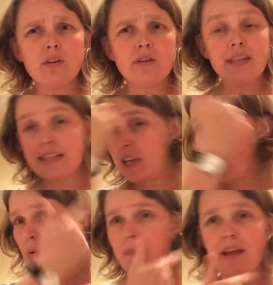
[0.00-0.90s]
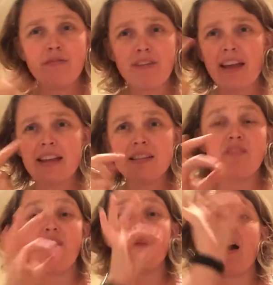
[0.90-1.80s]
You can tell by my face
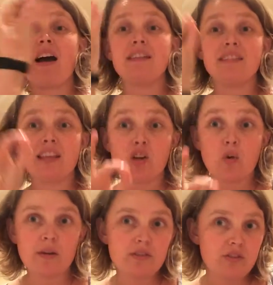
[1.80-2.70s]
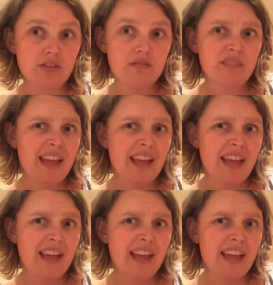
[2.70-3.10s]
if I'm asking a question.